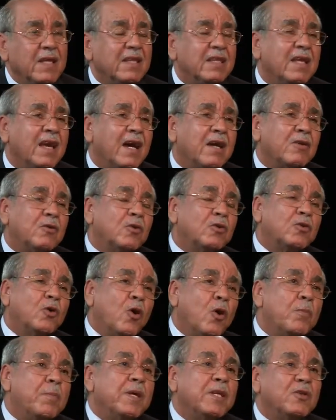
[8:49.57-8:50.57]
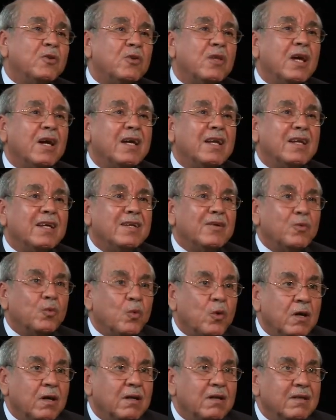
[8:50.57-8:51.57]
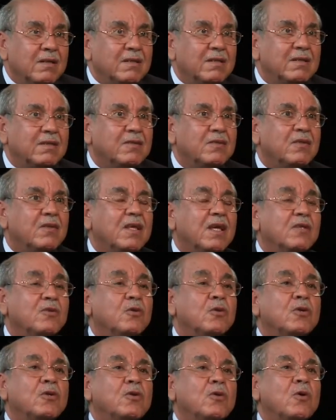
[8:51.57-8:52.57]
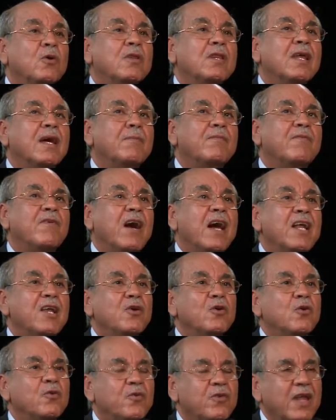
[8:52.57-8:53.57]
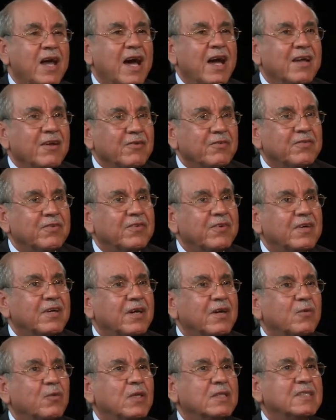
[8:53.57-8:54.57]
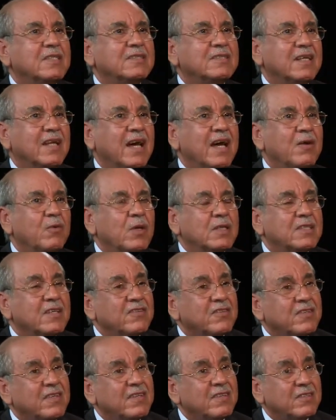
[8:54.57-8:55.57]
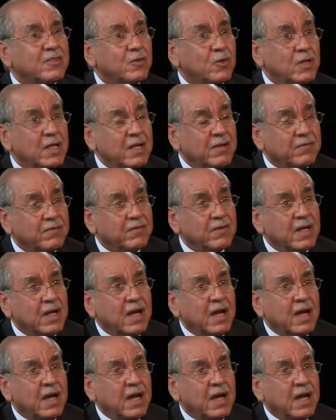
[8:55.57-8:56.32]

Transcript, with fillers: They are not open to the world. They don't know the value of life what mm. is hmm. life, what is it to live.